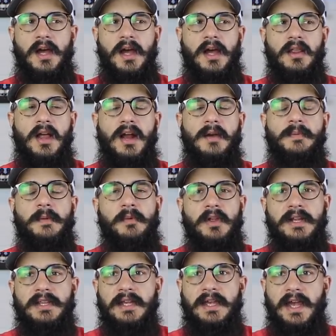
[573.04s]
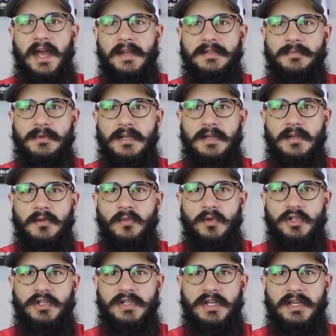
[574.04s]
a lot of people like the Gatsby,
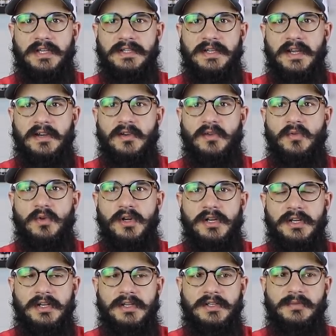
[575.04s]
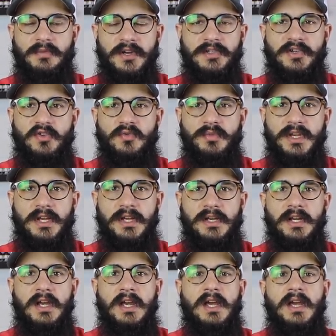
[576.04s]
which is like a sandalwood and espresso
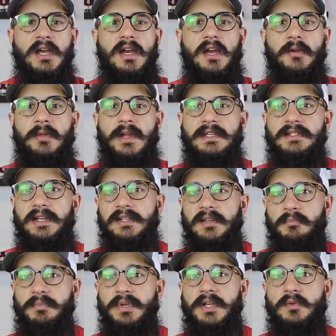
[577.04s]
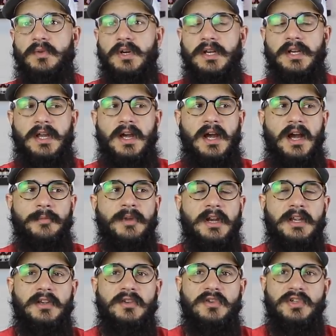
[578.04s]
bean. Uh, that's like the big one. I'm
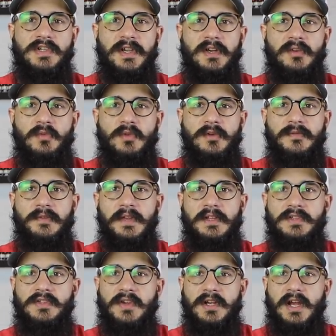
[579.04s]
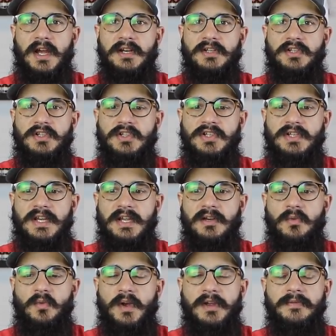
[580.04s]
not a huge sandalwood fan, so I kind of just stayed
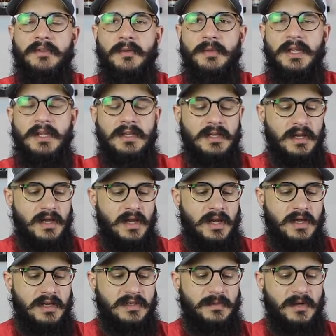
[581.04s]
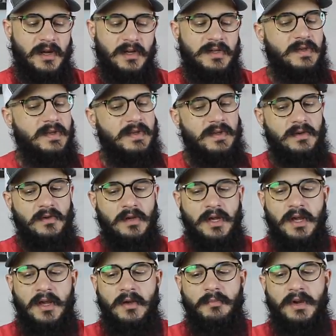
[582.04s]
away from it, to be honest with you.
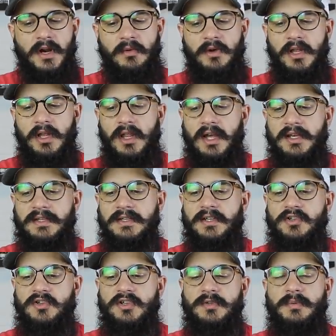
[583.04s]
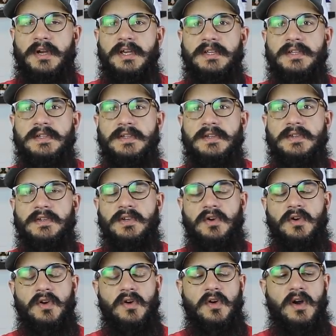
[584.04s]
But I really like citrus spice,
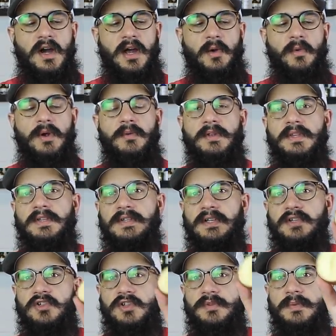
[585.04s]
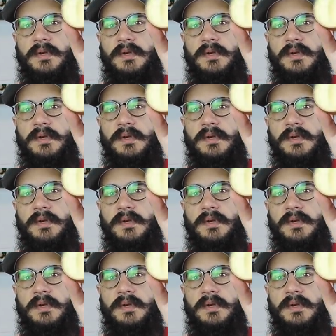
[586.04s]
so I went with the citrus